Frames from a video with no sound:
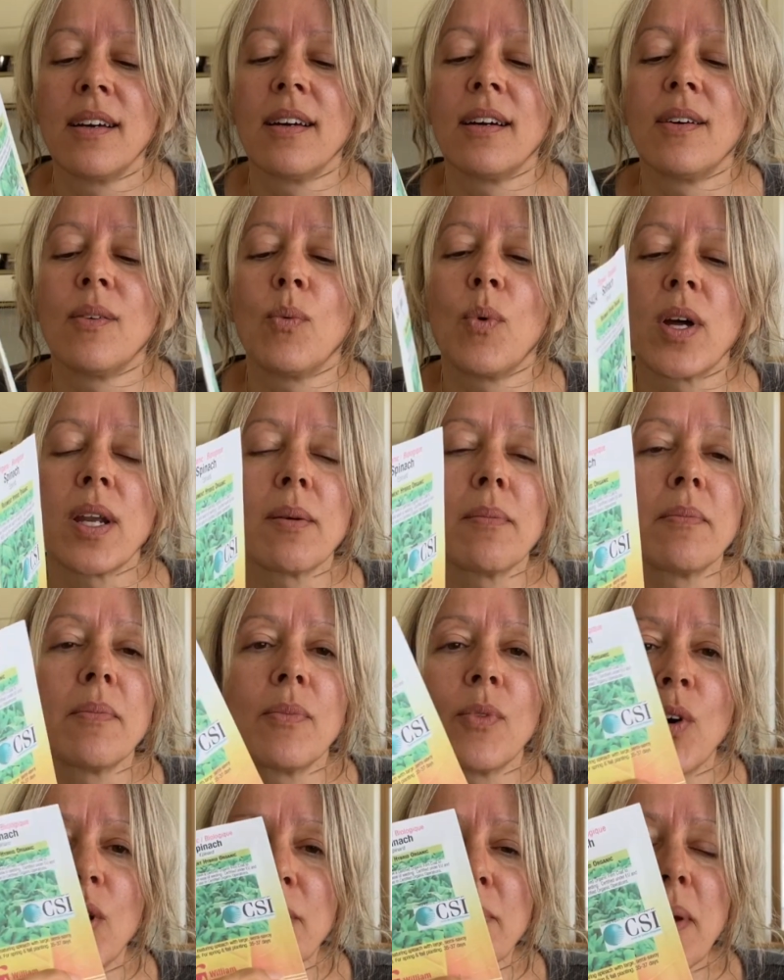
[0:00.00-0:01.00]
What
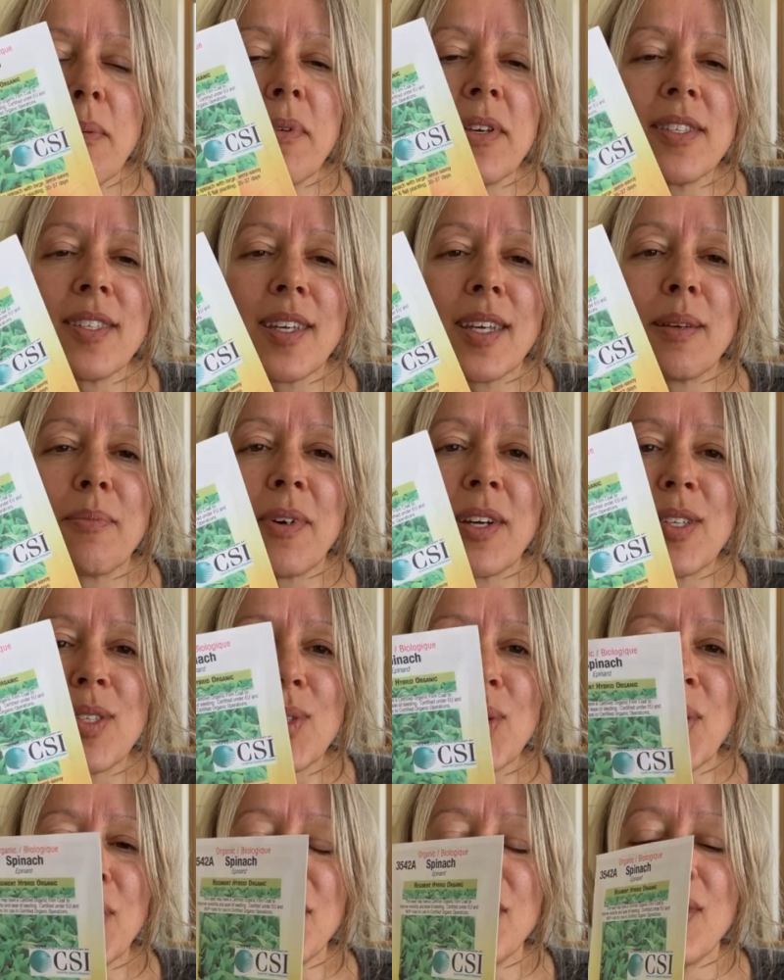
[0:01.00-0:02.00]
am I missing in my
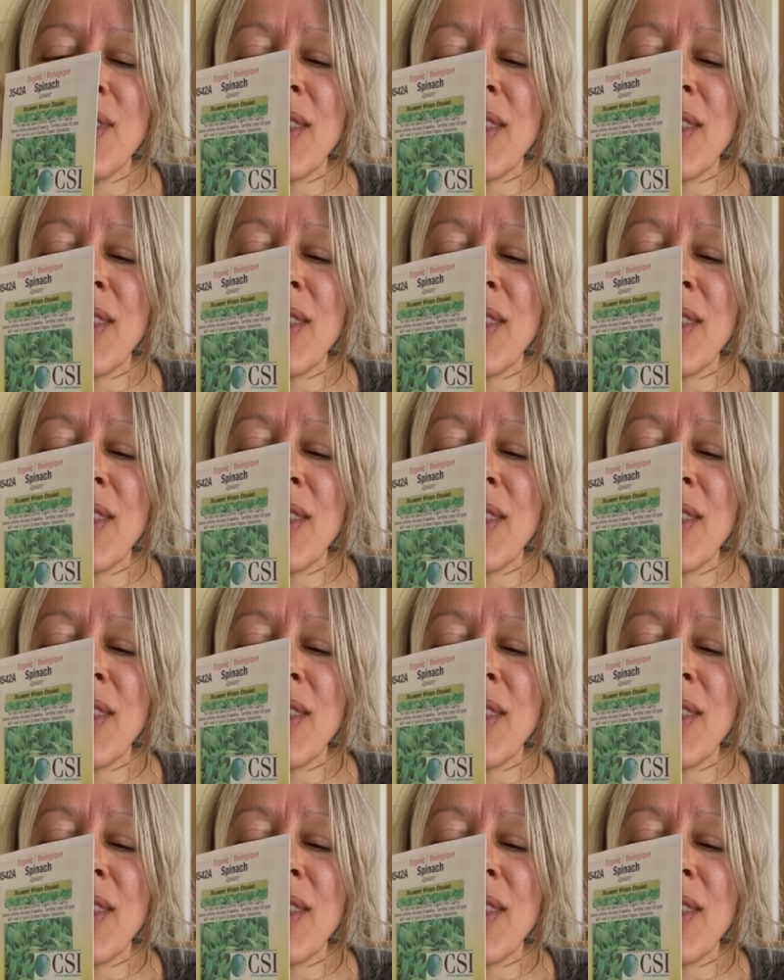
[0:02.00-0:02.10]
soil